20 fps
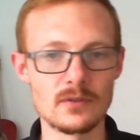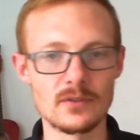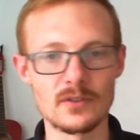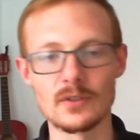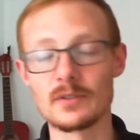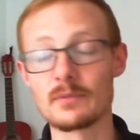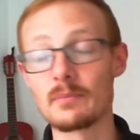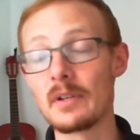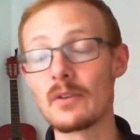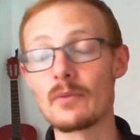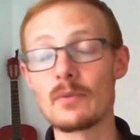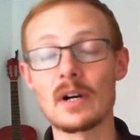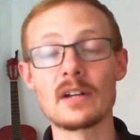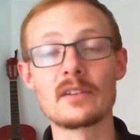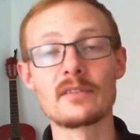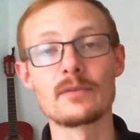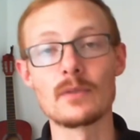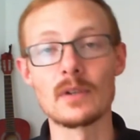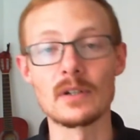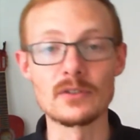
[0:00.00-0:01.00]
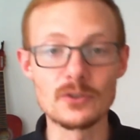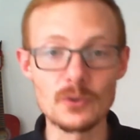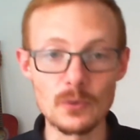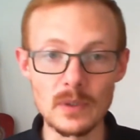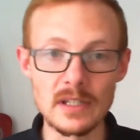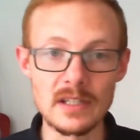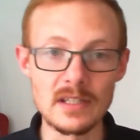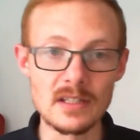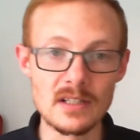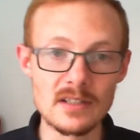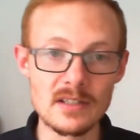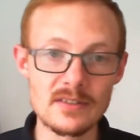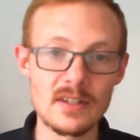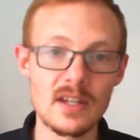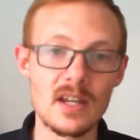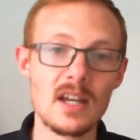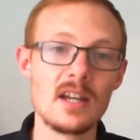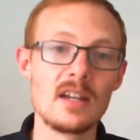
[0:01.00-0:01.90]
So it's been around for around 20 years.